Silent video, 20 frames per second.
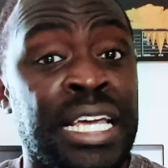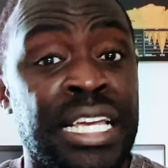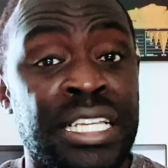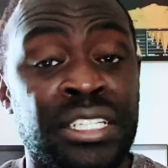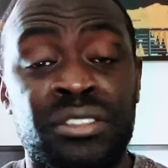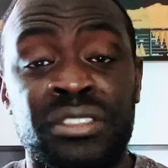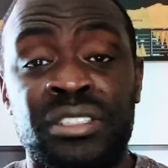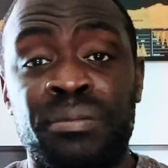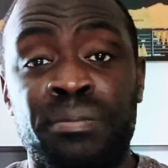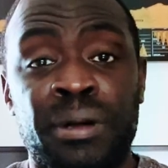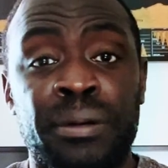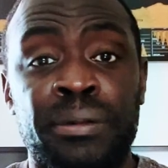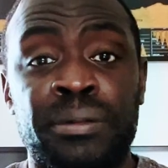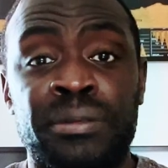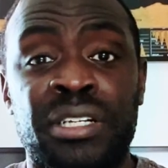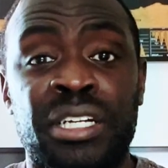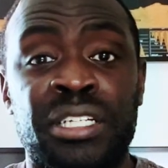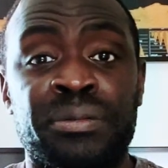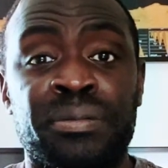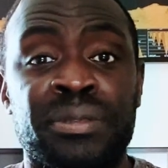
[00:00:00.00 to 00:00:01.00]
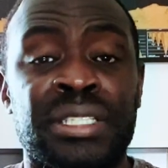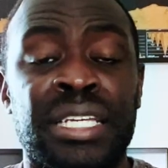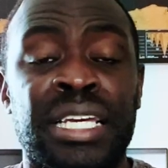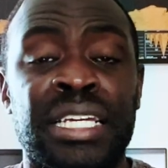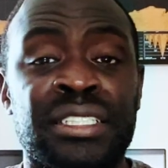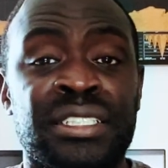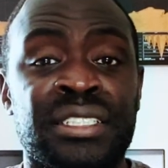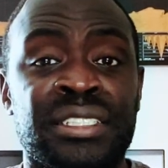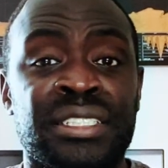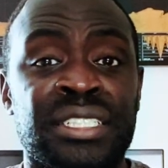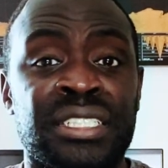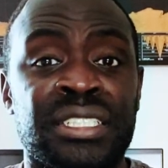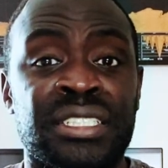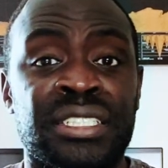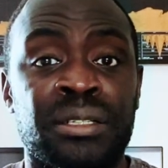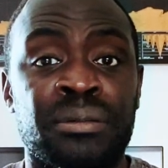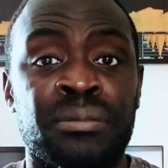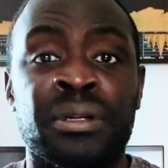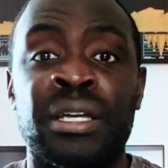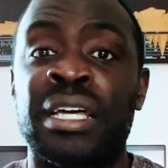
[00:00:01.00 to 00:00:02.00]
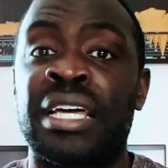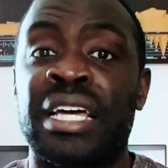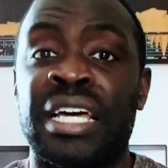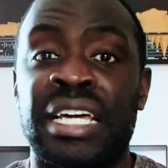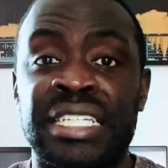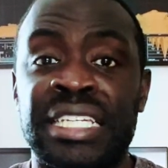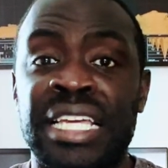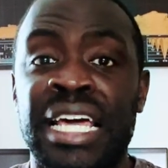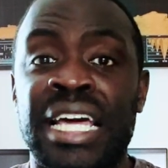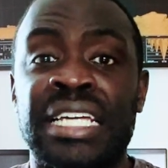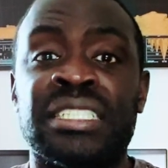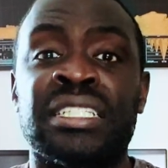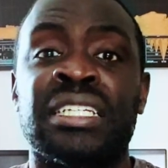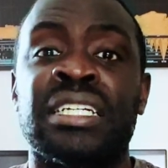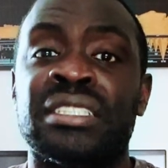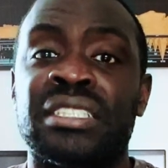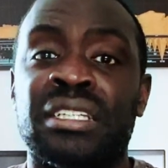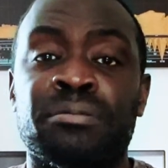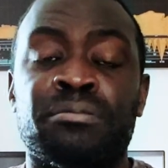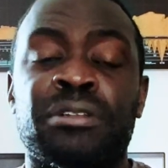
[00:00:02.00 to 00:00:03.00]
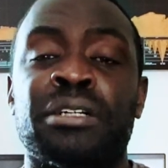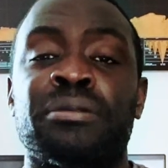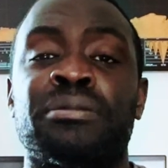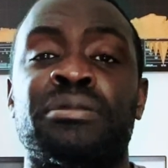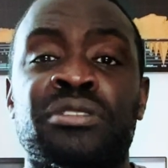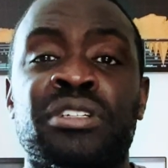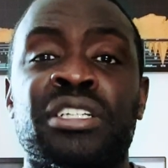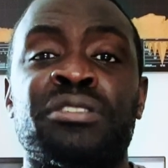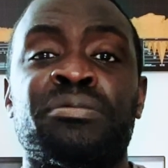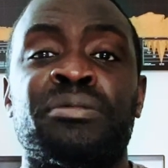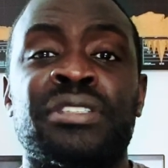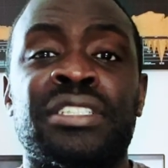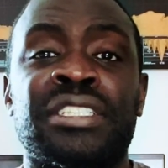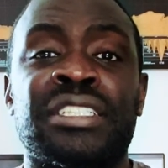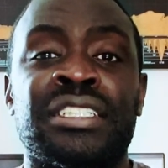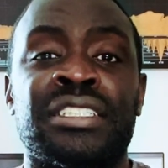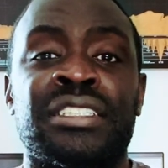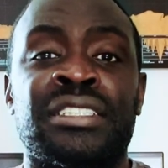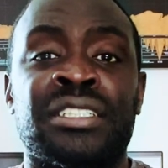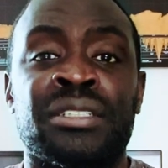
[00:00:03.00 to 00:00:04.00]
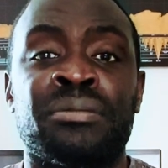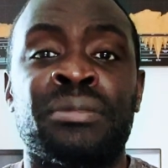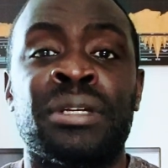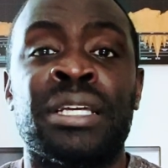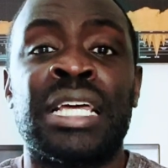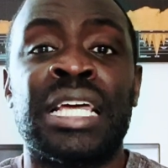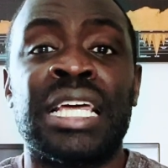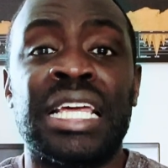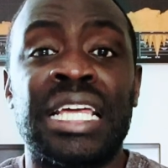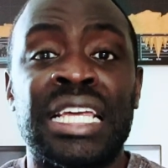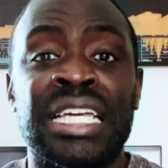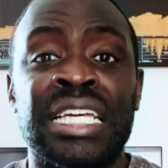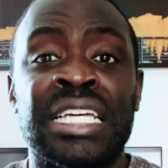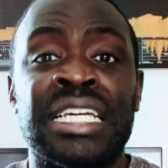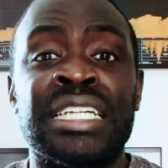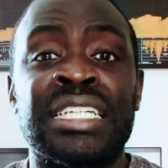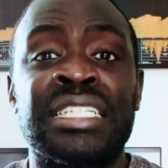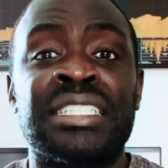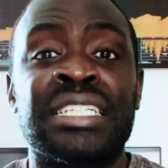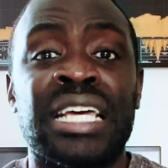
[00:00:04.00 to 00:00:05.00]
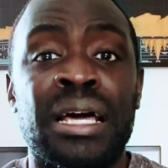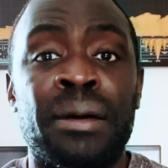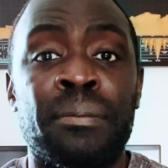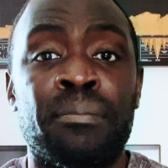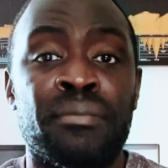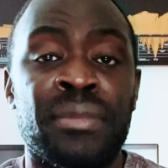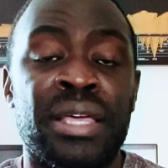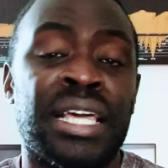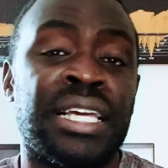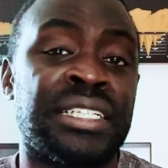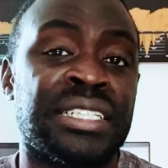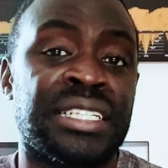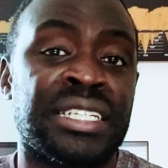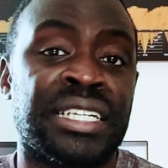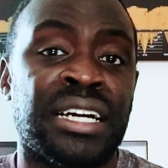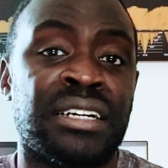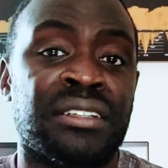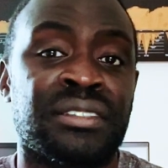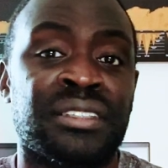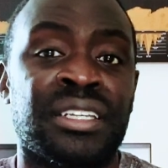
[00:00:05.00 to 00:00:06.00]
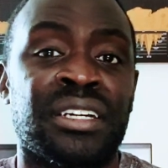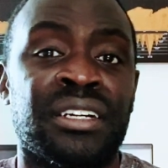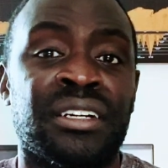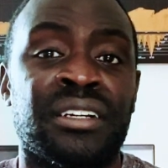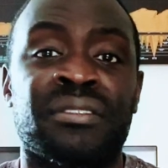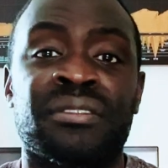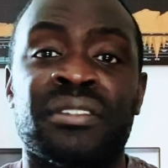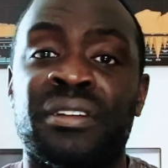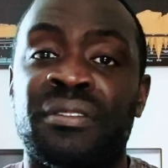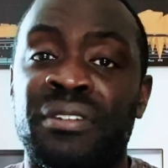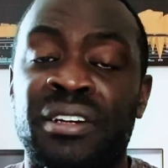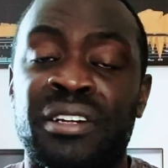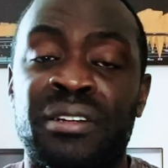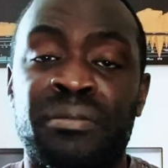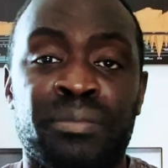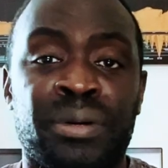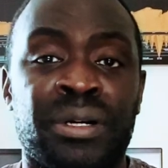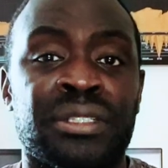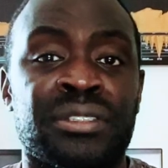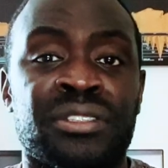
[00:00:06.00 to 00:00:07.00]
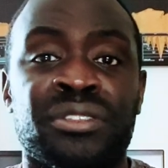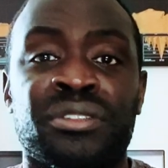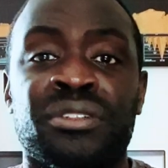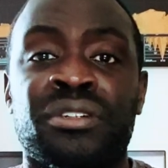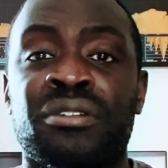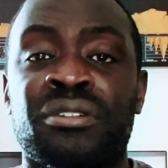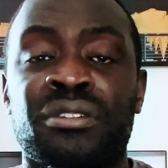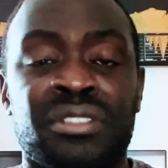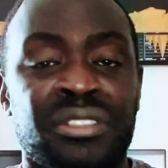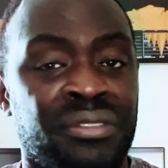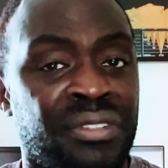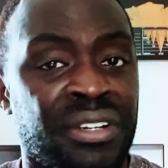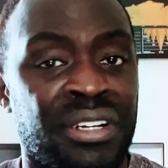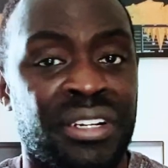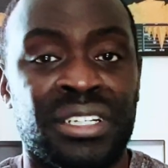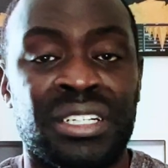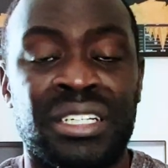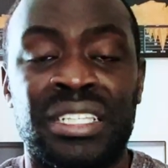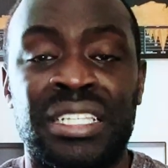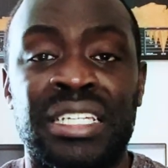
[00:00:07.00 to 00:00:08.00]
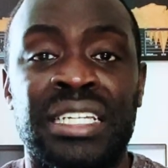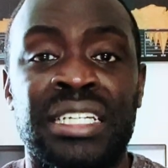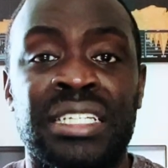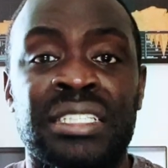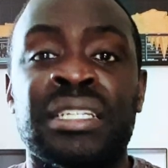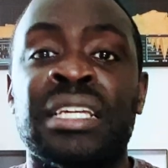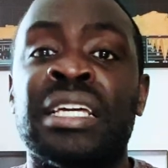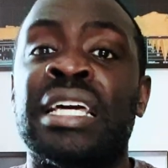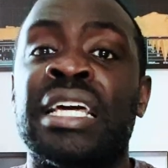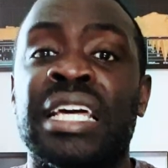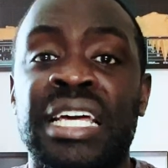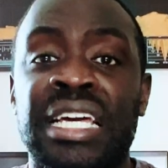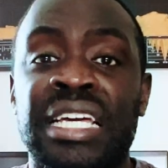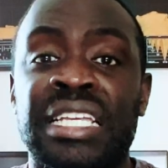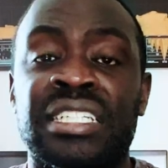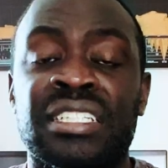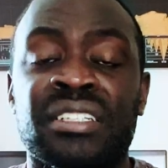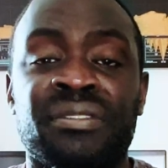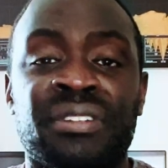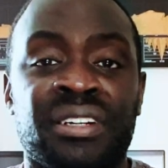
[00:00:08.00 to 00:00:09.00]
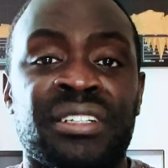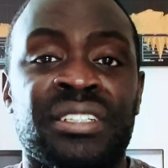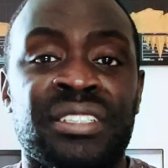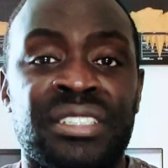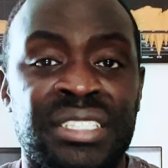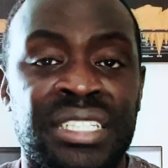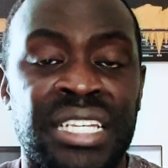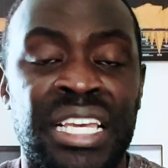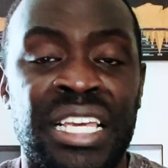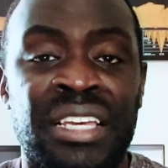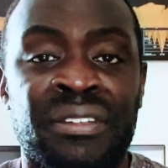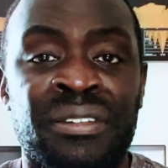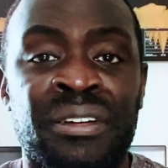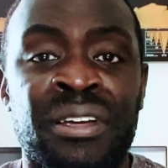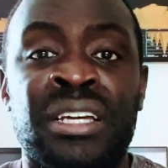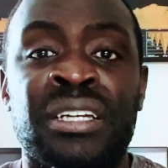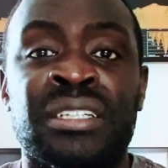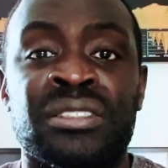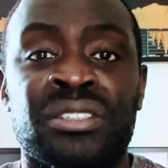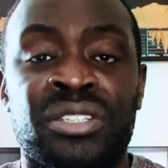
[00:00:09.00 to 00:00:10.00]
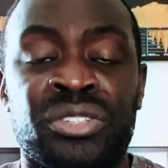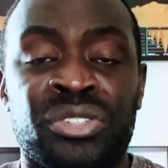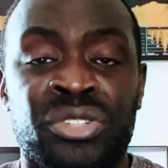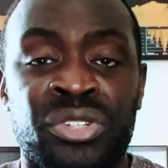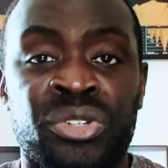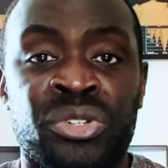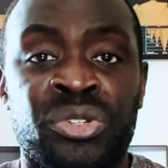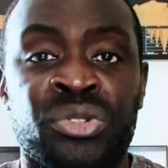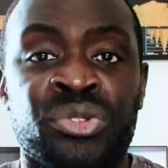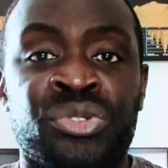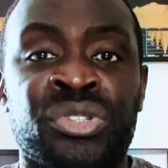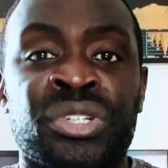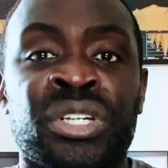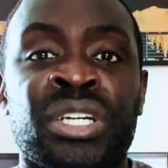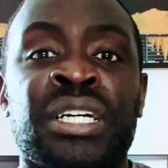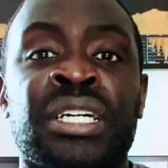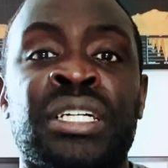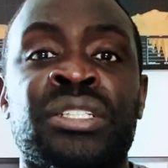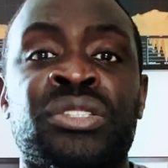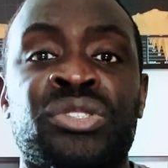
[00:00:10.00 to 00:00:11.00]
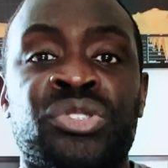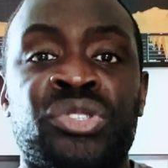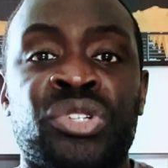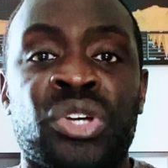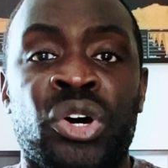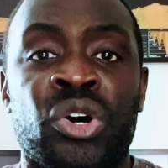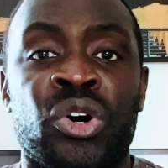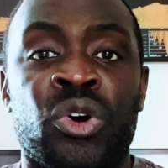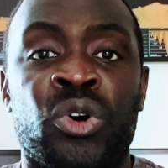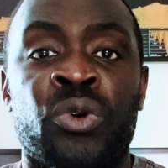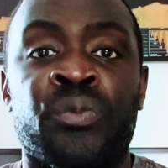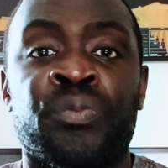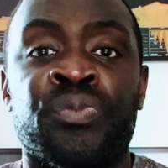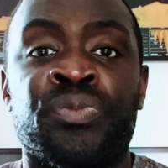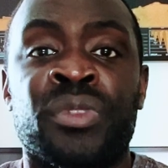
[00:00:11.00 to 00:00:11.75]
and use the public transportation system. Again, the public transport system is amazing out there. They're very punctual, it's very clean, and it's very safe to use. So